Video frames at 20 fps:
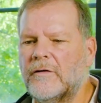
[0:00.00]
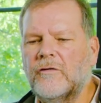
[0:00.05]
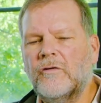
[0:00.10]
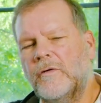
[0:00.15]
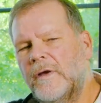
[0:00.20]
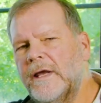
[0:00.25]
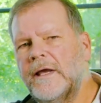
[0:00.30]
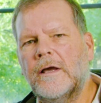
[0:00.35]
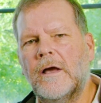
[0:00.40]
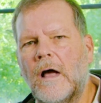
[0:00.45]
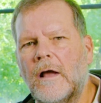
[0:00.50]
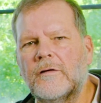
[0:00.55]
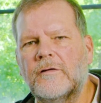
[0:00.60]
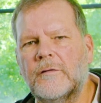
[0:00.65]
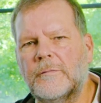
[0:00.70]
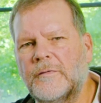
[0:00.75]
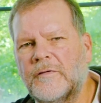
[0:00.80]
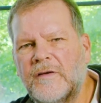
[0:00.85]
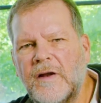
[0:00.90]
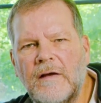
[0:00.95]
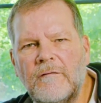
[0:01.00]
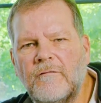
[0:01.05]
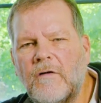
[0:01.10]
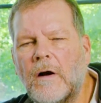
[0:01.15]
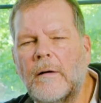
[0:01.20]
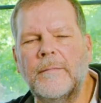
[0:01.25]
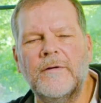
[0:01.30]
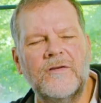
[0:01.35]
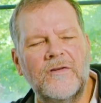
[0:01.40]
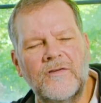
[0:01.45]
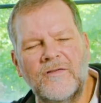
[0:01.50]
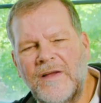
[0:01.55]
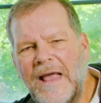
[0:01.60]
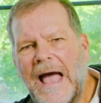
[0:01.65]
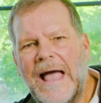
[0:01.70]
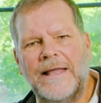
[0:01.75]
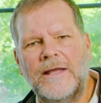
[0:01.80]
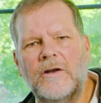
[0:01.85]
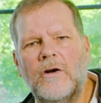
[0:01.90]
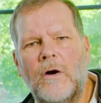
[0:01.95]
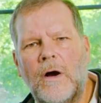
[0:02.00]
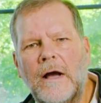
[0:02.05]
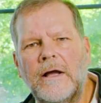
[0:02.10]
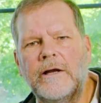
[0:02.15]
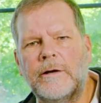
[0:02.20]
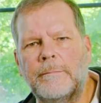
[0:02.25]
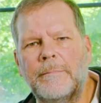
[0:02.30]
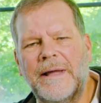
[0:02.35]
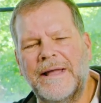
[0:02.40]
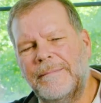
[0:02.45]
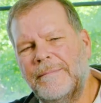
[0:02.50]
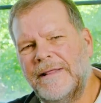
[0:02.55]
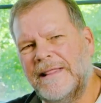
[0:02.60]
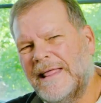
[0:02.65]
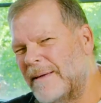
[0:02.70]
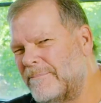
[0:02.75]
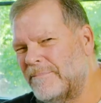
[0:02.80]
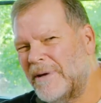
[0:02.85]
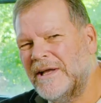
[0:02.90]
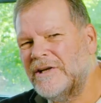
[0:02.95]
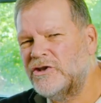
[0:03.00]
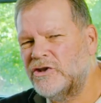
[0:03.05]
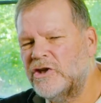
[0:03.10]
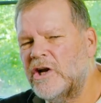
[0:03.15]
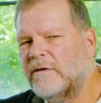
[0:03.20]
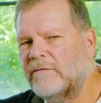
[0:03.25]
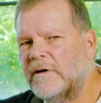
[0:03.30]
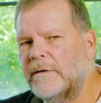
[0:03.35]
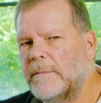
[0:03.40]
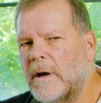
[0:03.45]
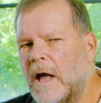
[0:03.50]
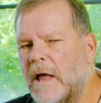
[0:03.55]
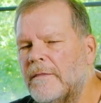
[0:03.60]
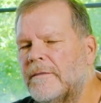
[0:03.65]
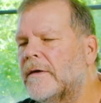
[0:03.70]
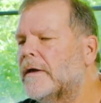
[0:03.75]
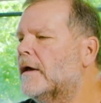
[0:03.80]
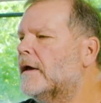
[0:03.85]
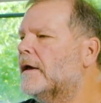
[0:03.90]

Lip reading: So he calls up State Farm and says, yeah, you know how you're paying me that pension every month?